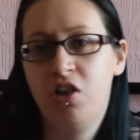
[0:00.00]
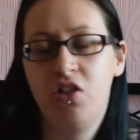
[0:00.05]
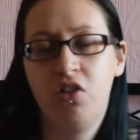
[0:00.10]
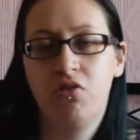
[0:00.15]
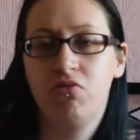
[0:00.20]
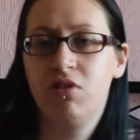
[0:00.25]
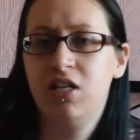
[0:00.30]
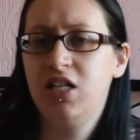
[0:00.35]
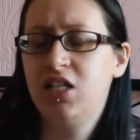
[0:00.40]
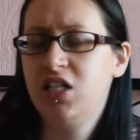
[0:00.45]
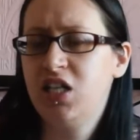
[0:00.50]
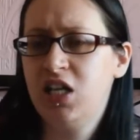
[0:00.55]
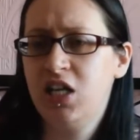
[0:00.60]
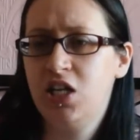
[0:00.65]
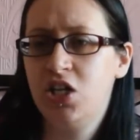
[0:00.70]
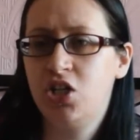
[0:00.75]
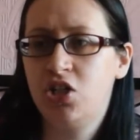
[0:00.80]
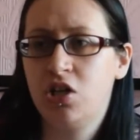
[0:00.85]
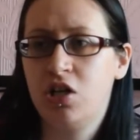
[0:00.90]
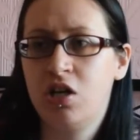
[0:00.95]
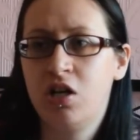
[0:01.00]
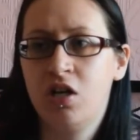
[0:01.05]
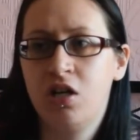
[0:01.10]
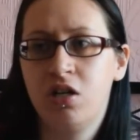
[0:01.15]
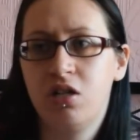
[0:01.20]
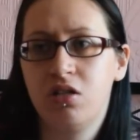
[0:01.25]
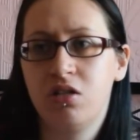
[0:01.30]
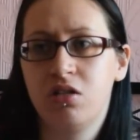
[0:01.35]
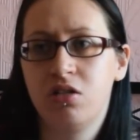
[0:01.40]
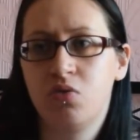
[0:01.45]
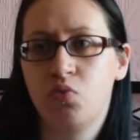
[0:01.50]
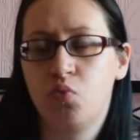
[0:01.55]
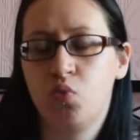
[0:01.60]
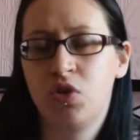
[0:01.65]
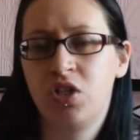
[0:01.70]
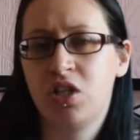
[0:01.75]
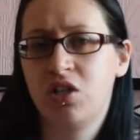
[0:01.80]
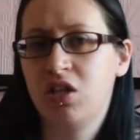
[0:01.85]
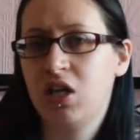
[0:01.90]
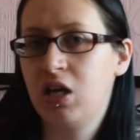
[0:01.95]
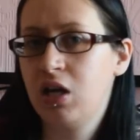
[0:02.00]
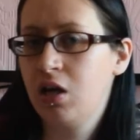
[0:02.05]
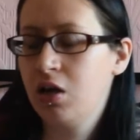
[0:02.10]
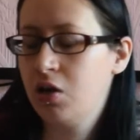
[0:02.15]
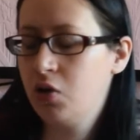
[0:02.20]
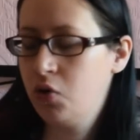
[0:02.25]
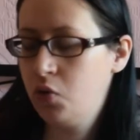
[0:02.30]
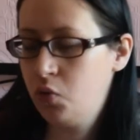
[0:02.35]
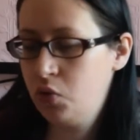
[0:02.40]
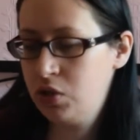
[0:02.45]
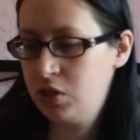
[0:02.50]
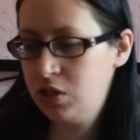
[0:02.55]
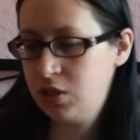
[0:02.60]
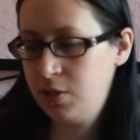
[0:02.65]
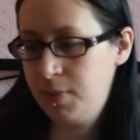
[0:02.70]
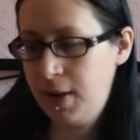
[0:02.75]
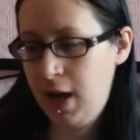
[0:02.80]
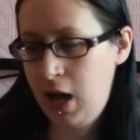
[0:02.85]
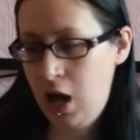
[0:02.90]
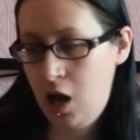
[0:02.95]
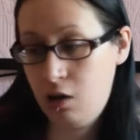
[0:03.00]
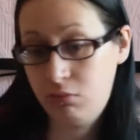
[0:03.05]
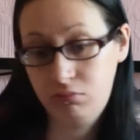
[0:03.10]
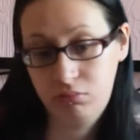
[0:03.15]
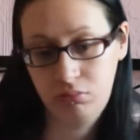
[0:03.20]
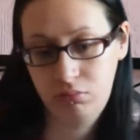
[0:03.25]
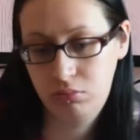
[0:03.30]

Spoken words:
Three t-shirts, which I think was about